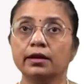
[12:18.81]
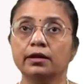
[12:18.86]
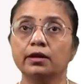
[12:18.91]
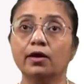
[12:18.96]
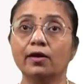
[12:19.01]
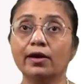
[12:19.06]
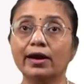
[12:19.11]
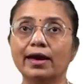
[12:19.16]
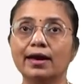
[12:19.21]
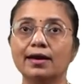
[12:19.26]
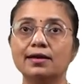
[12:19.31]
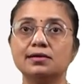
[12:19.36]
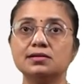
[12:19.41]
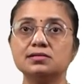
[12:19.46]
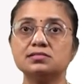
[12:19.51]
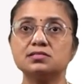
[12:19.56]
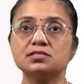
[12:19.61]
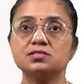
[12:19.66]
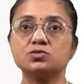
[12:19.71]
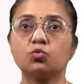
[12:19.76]
Now
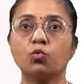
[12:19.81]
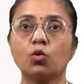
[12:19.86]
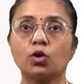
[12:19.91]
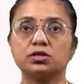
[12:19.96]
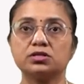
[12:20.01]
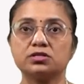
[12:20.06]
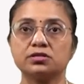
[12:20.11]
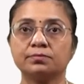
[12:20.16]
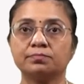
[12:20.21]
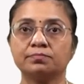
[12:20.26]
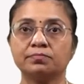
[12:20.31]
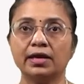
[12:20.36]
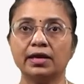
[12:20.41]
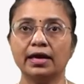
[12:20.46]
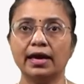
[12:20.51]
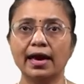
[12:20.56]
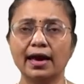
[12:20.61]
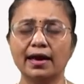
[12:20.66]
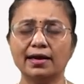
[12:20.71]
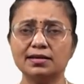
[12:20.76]
arrays is what?
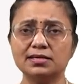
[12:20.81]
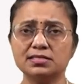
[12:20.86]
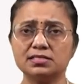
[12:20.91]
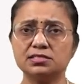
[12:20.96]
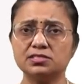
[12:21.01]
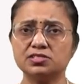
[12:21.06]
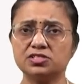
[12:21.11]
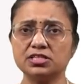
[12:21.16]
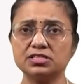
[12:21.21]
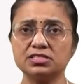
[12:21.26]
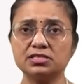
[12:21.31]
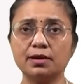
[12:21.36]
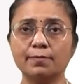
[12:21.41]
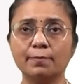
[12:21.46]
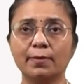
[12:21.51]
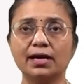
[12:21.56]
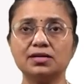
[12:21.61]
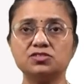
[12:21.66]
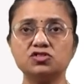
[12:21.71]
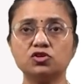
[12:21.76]
Arrays, just
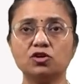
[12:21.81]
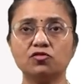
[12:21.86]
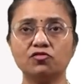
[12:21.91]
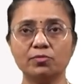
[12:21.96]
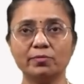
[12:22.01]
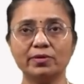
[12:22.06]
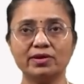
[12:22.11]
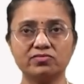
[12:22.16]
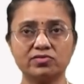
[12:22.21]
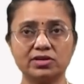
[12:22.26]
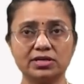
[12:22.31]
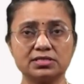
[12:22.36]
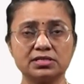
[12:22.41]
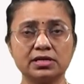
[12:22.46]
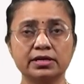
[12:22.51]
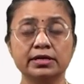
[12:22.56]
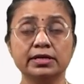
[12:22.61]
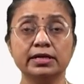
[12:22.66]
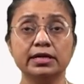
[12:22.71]
imagine of a matrix.